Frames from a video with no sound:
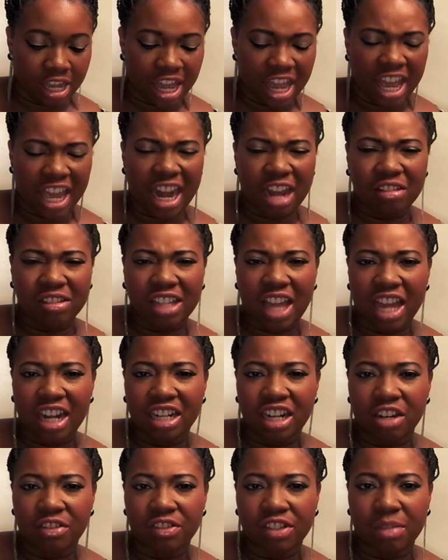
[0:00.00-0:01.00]
And I was kind of
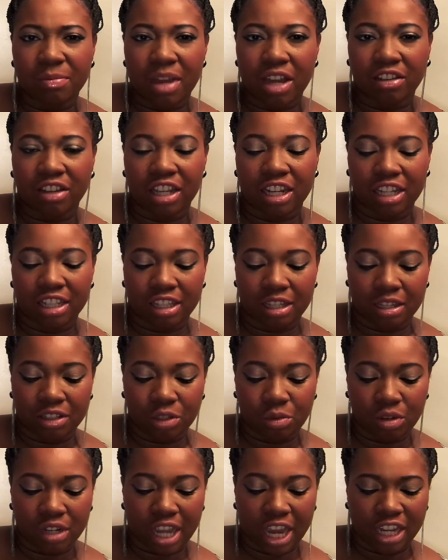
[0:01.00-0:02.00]
nervous about getting the
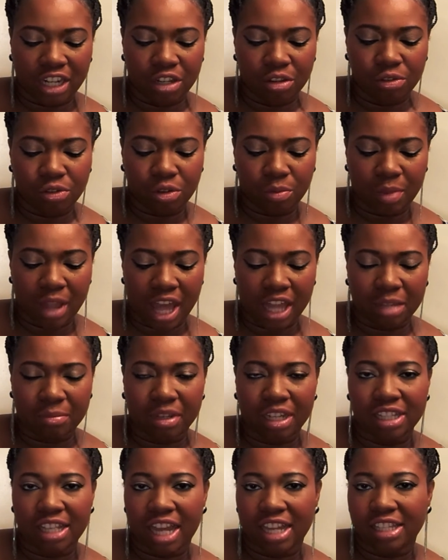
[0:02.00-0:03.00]
28 Neutral palette
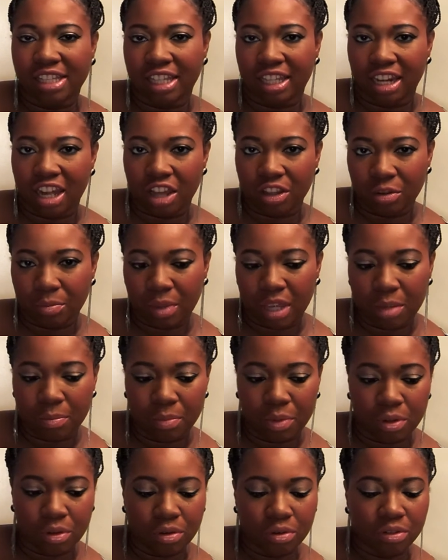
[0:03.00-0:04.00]
because I had seen other
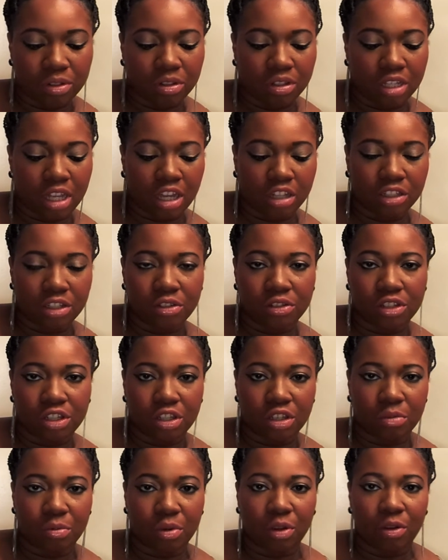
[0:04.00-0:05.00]
people on
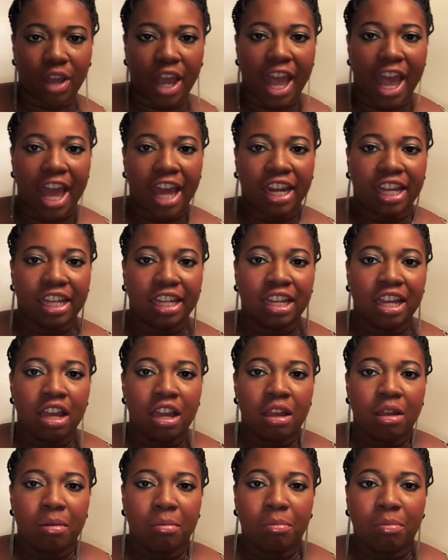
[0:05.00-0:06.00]
YouTube who had it,
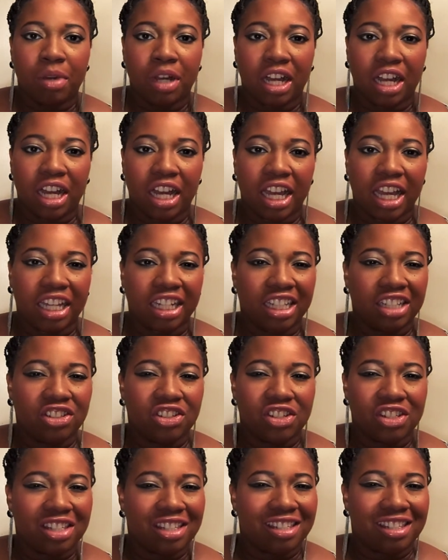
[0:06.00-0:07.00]
but it
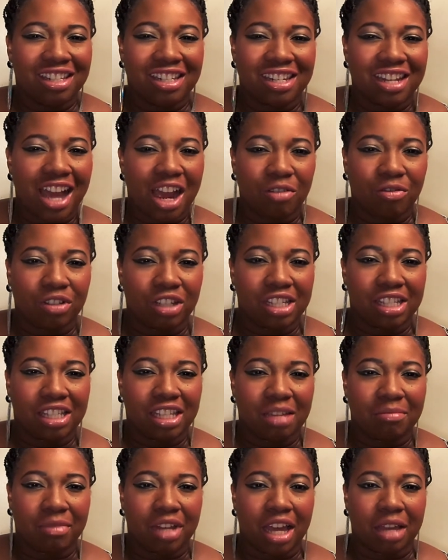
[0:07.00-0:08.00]
just did not really
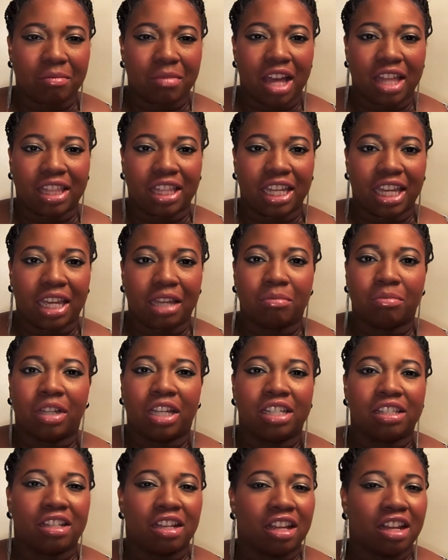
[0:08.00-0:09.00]
seem like my thing
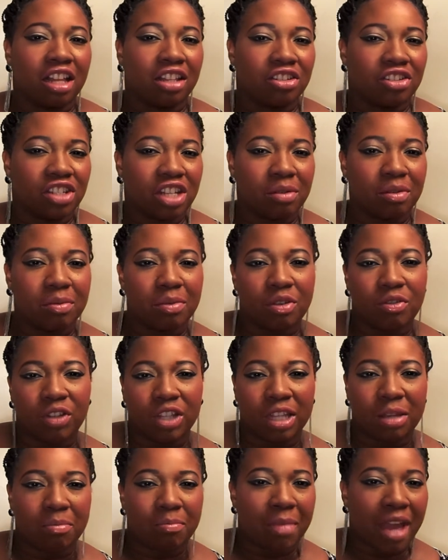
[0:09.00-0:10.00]
because the colors seem to be
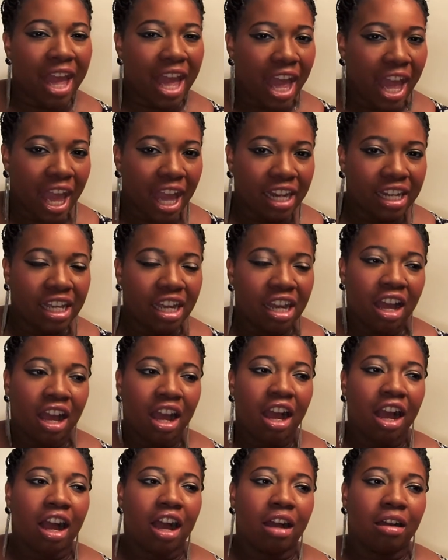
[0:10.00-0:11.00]
really matte.
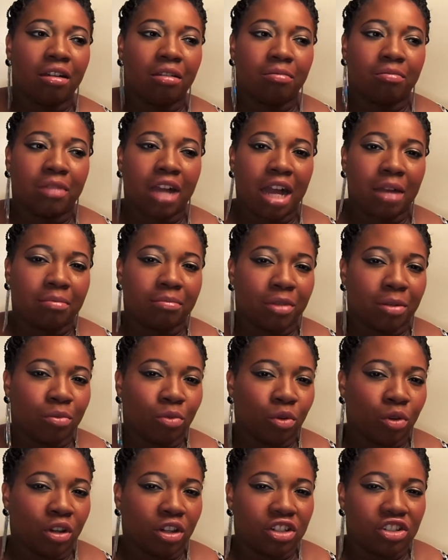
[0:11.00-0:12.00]
I'm a
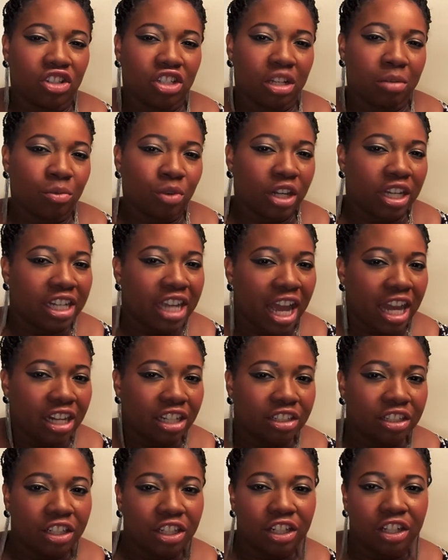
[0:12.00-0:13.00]
more shimmery kind
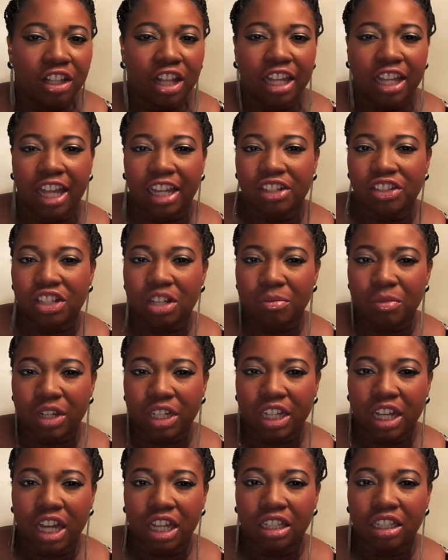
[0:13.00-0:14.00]
of girl. I like shimmery
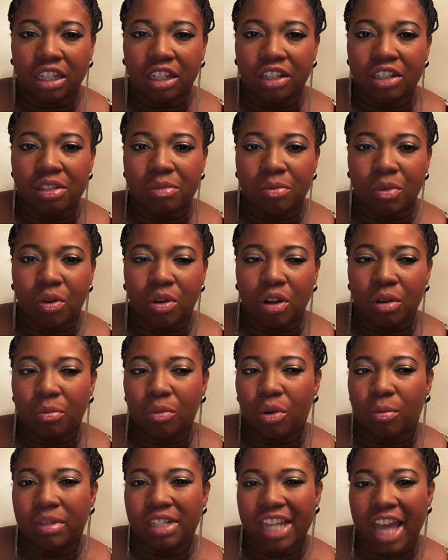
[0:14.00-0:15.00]
colors, more
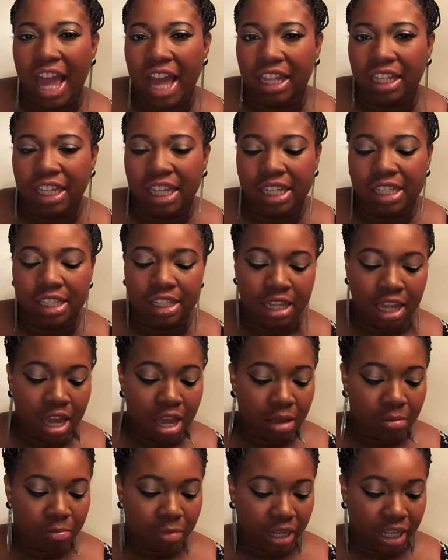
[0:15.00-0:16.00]
metallics.
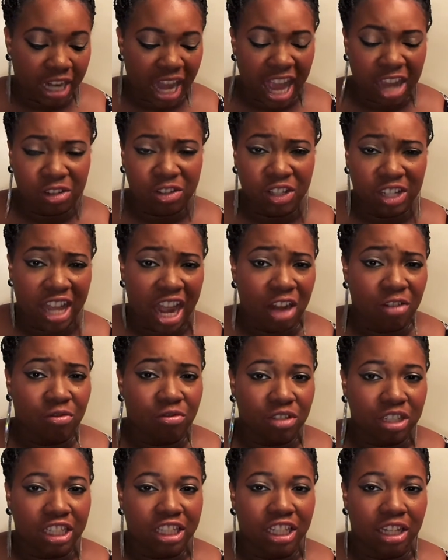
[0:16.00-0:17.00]
But actually, I
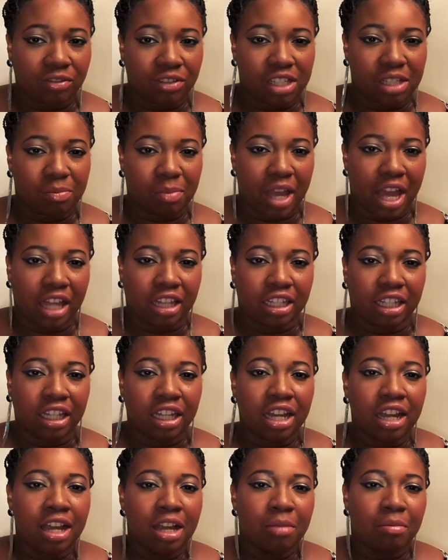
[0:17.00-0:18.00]
really love this palette.
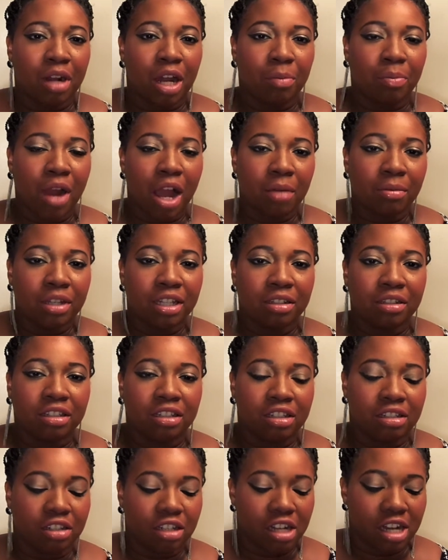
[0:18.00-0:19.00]
But I'll probably
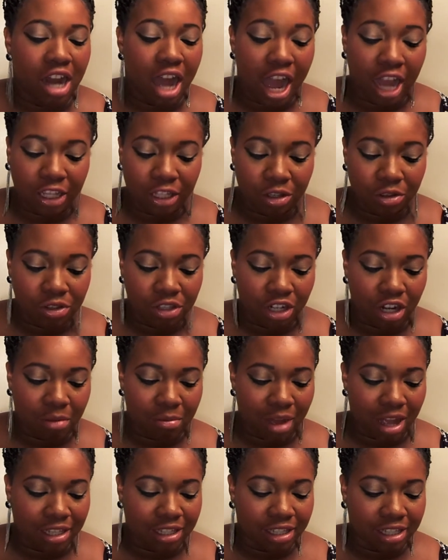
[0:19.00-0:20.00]
not use it on
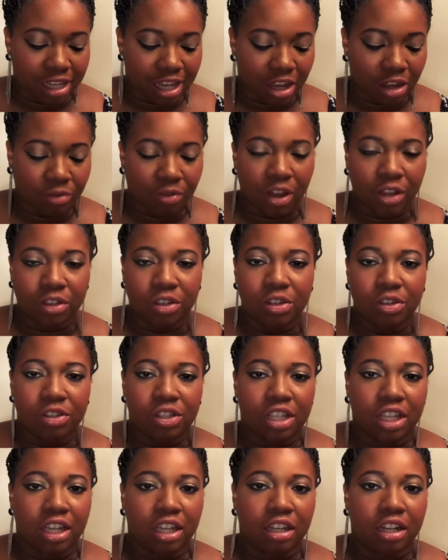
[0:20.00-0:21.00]
myself. I'll use
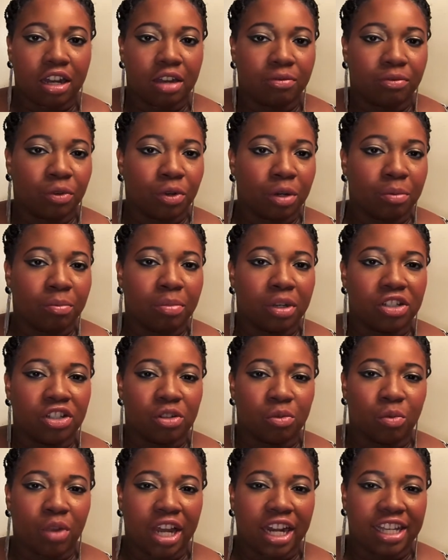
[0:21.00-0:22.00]
it for a bunch
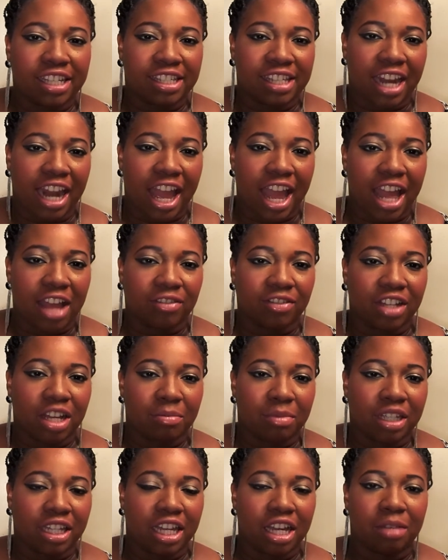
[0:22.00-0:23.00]
of weddings that I have
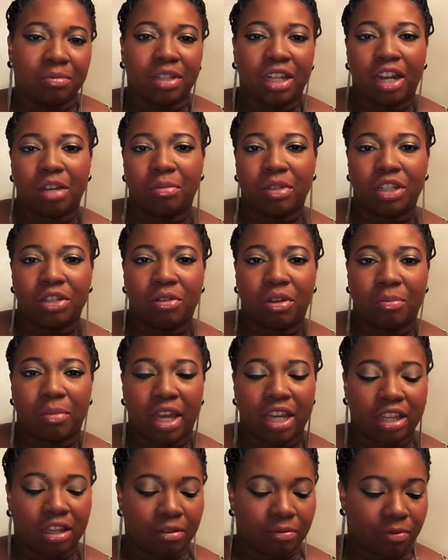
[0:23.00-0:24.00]
coming up that I'll be doing
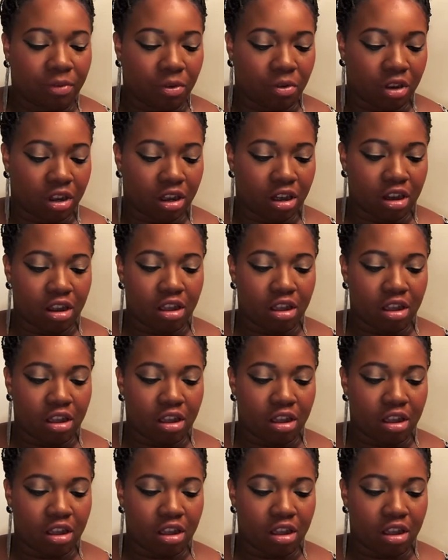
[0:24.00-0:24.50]
makeup for.